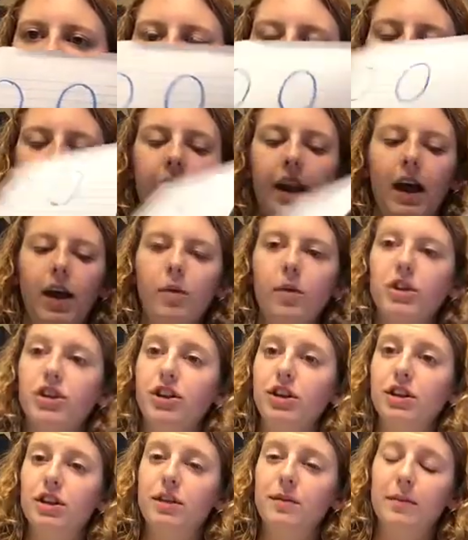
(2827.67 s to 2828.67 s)
And I want
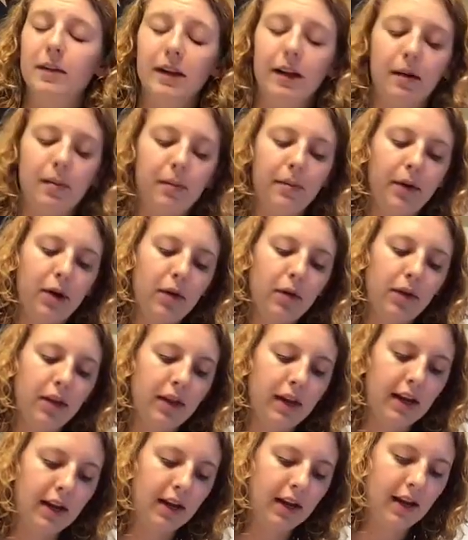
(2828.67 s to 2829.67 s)
you to split them both
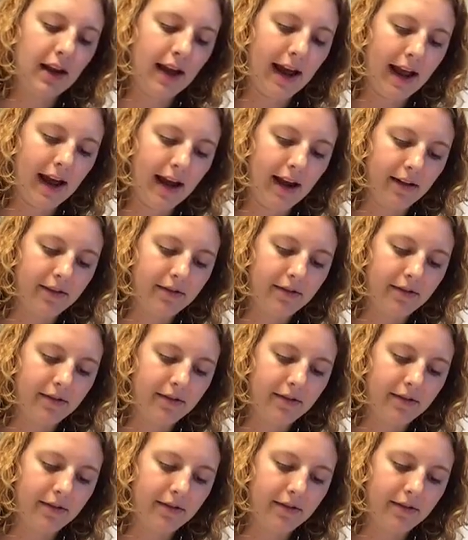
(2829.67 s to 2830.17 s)
in half.